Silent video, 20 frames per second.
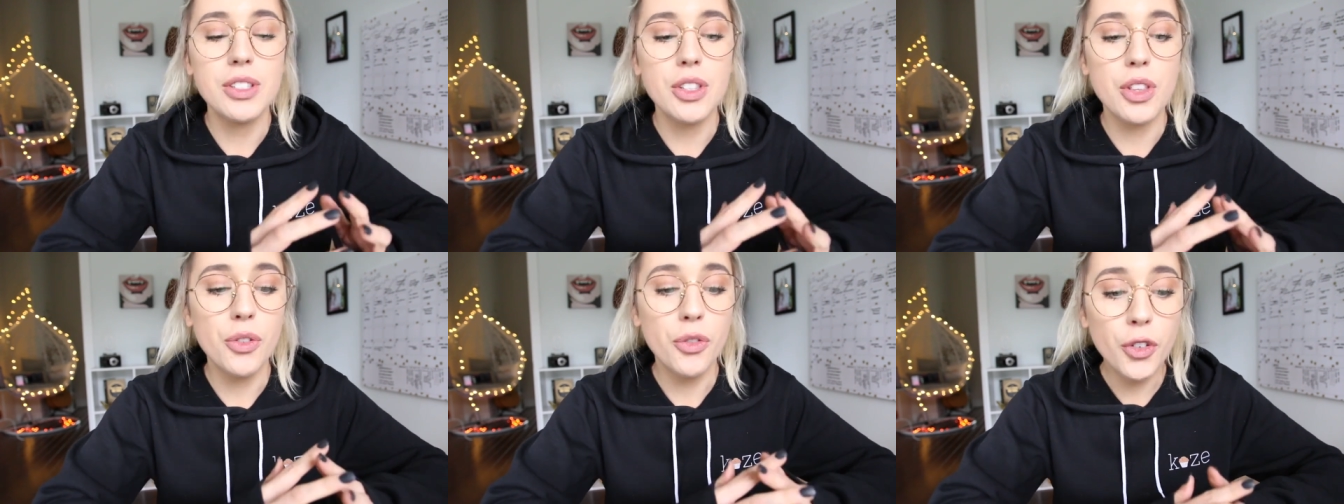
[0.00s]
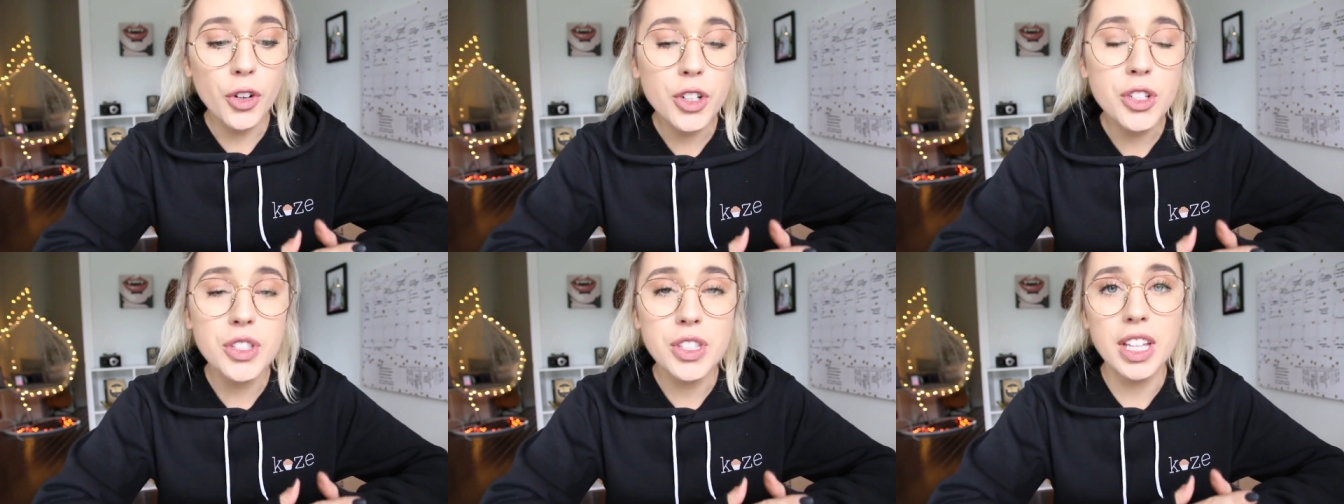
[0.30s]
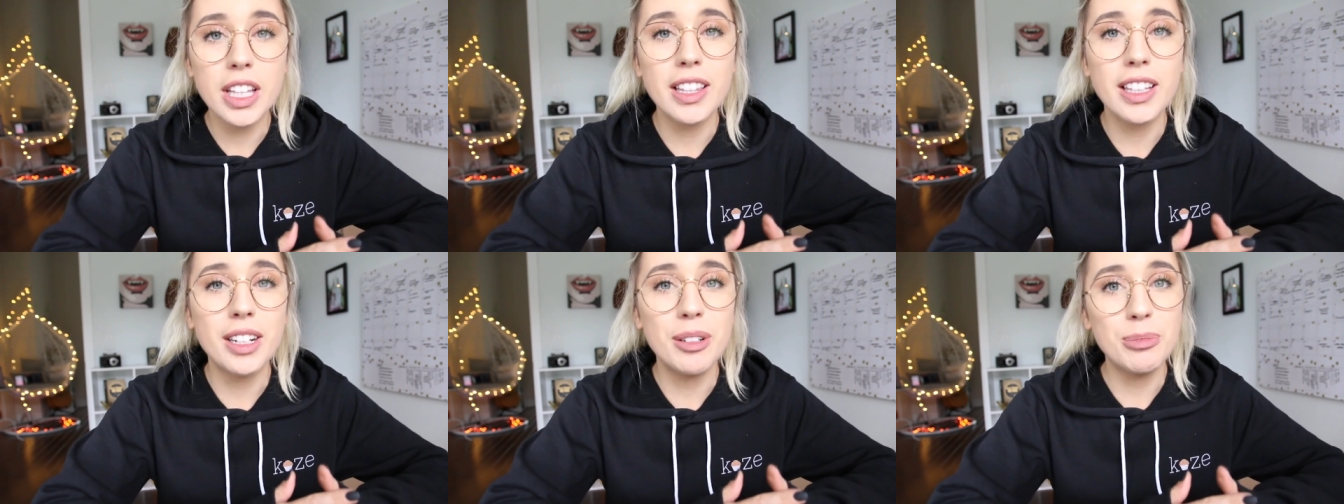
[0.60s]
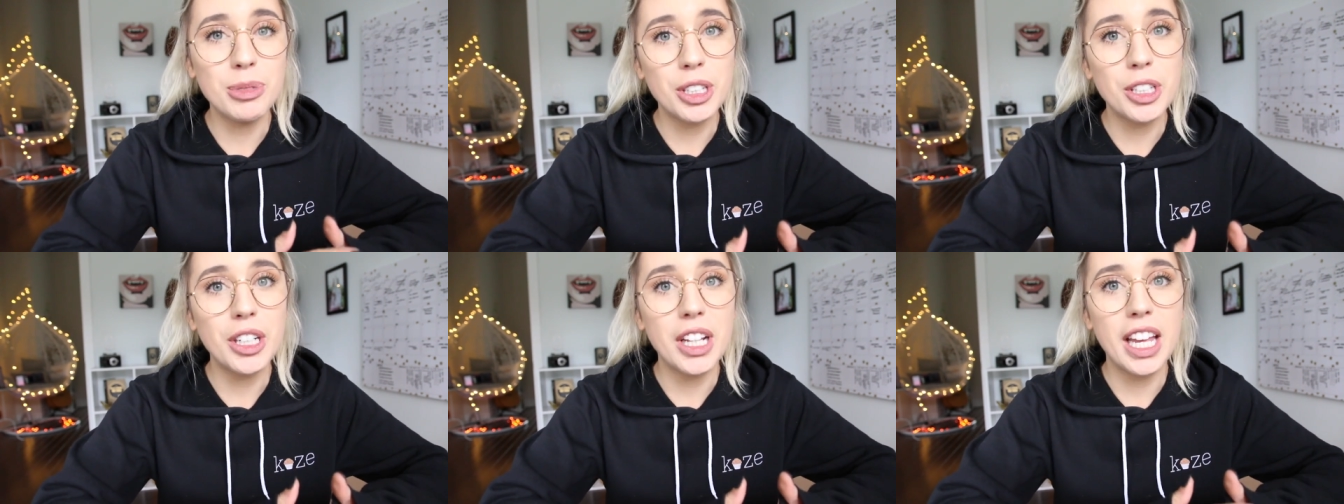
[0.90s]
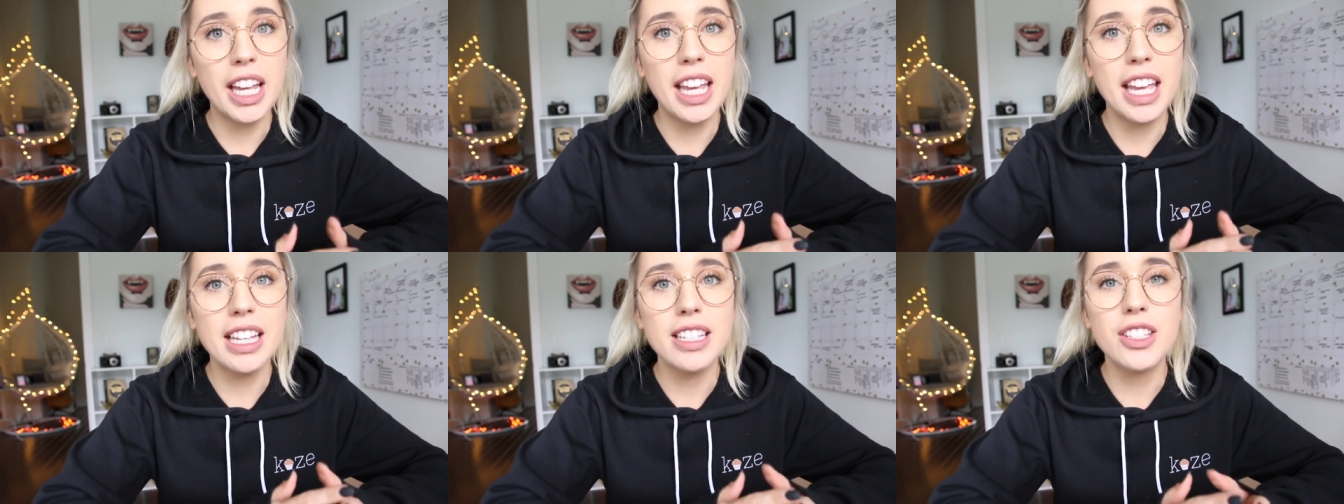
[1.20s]
So the first thing that I'm
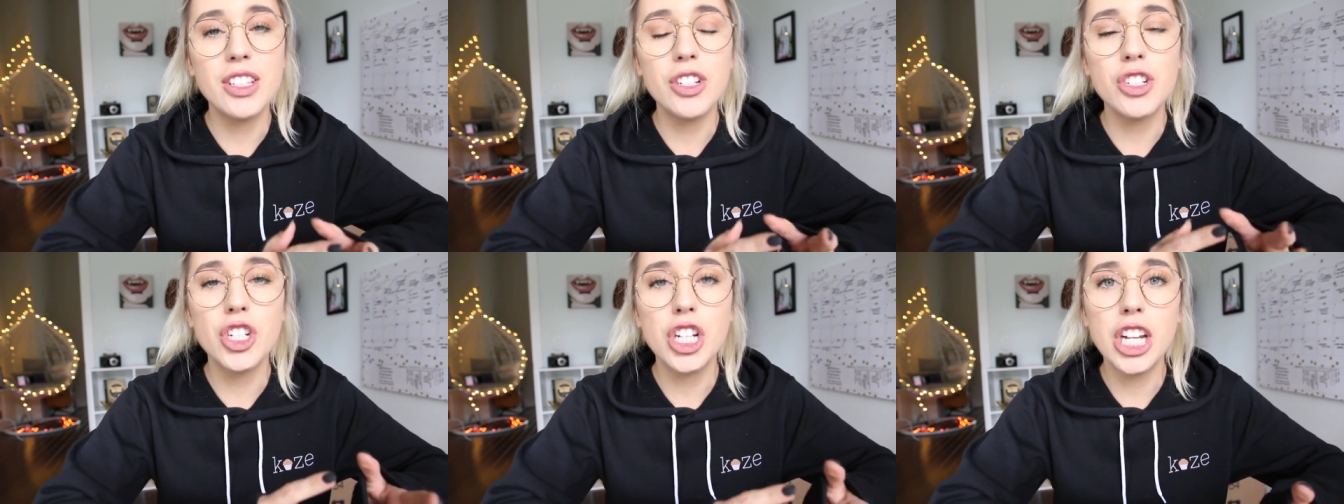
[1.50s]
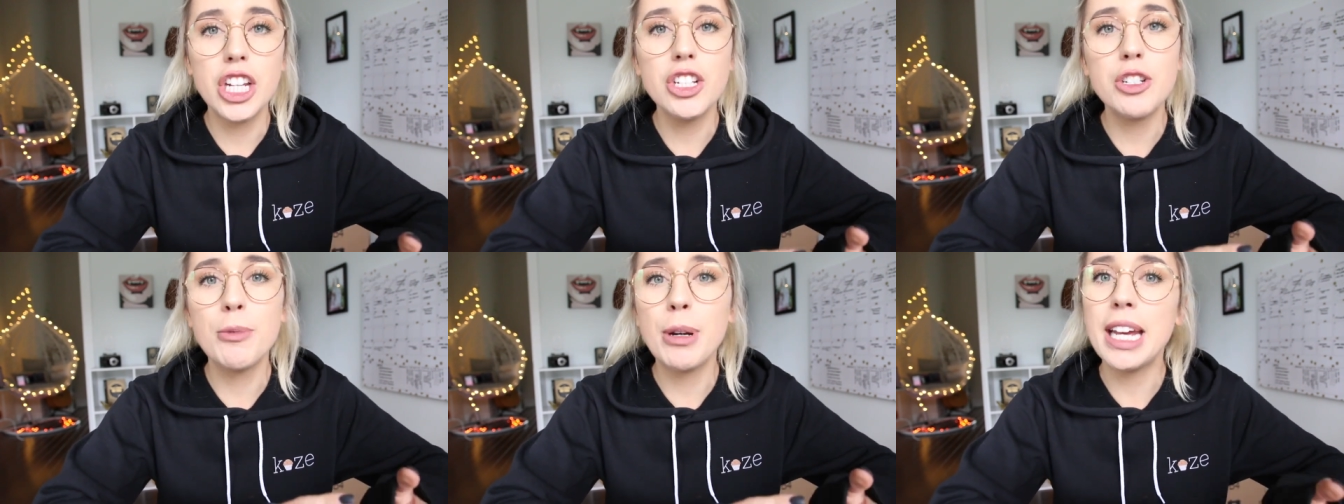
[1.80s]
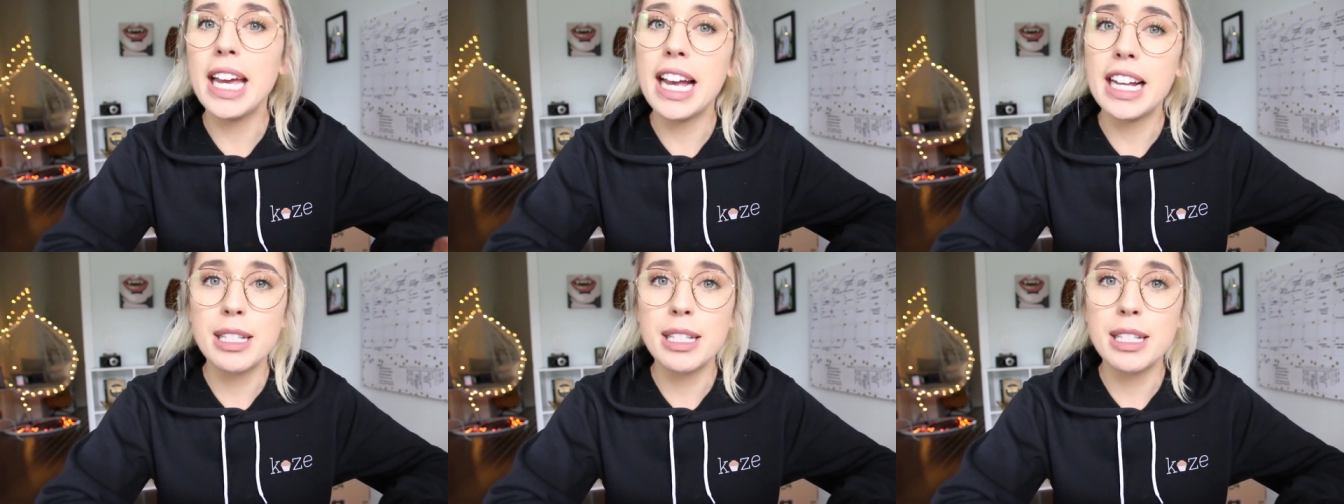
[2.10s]
learning is to change my